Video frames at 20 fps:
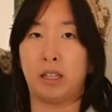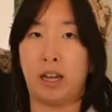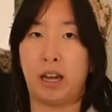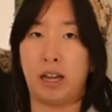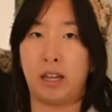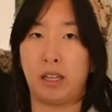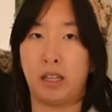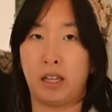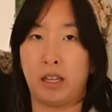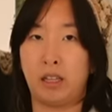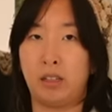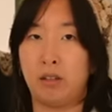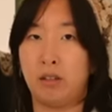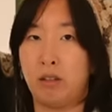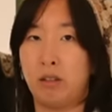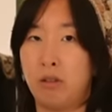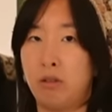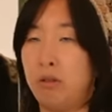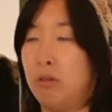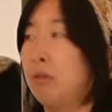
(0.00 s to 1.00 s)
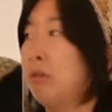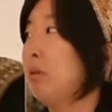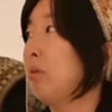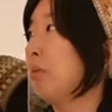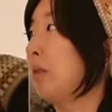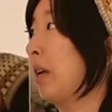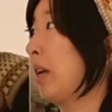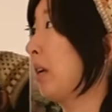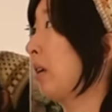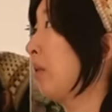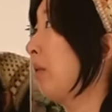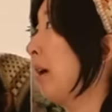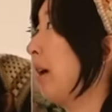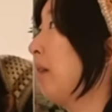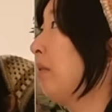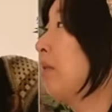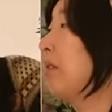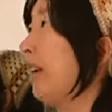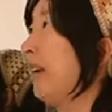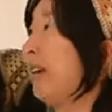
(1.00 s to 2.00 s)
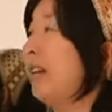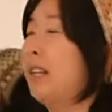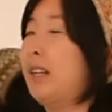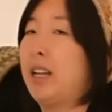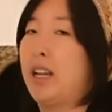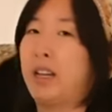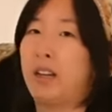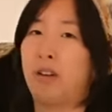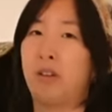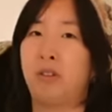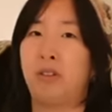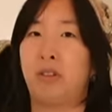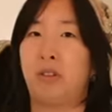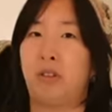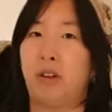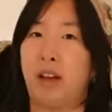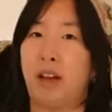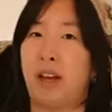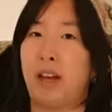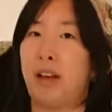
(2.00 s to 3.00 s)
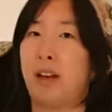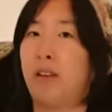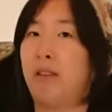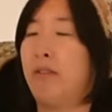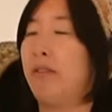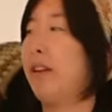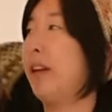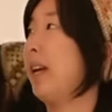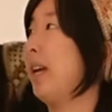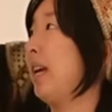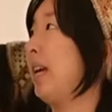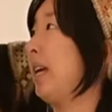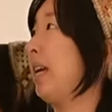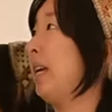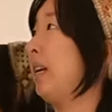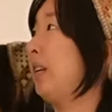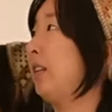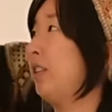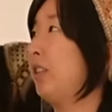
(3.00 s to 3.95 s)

that I like to use when I go out. And I also have a